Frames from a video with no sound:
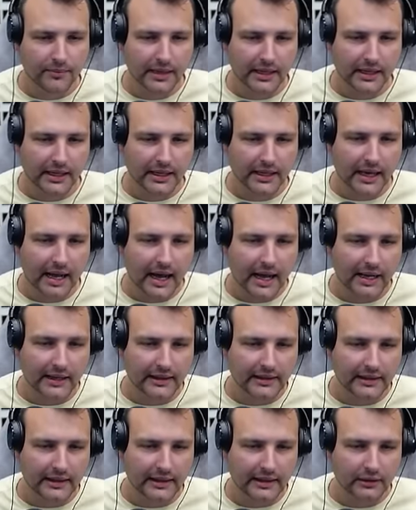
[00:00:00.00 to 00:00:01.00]
being
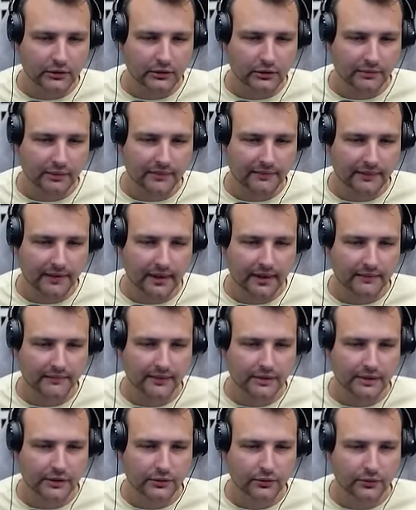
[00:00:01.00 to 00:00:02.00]
ideal, to be fair
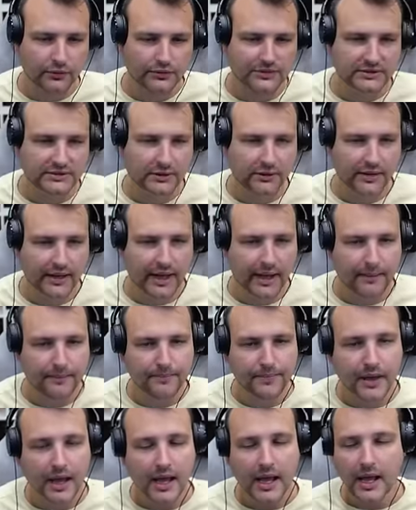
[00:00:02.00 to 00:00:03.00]
with you. So yeah.
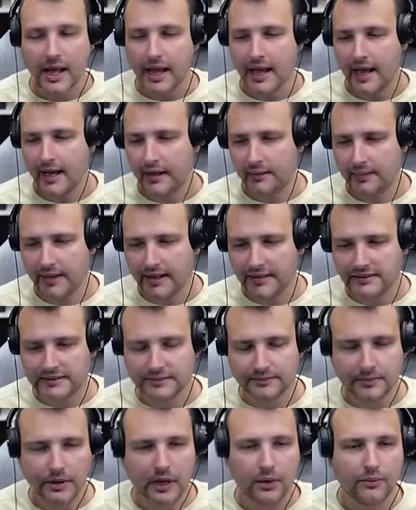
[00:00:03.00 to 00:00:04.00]

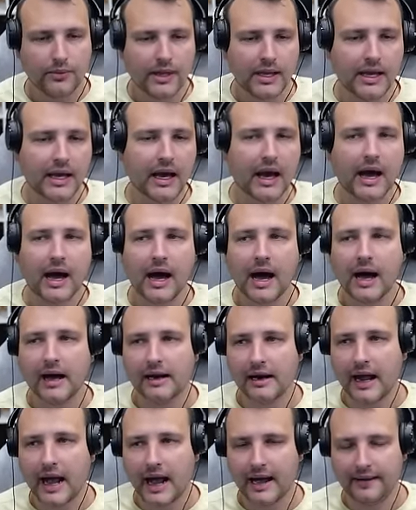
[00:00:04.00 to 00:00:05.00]
Anyways, we
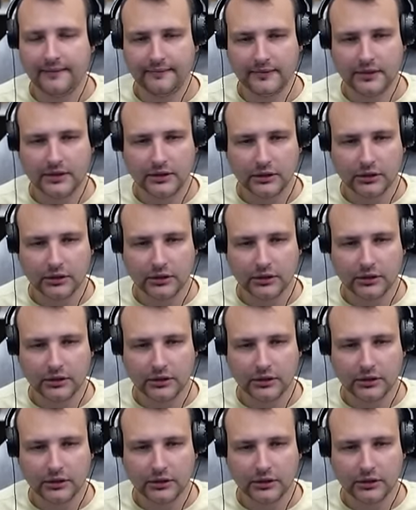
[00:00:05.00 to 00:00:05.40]
arrived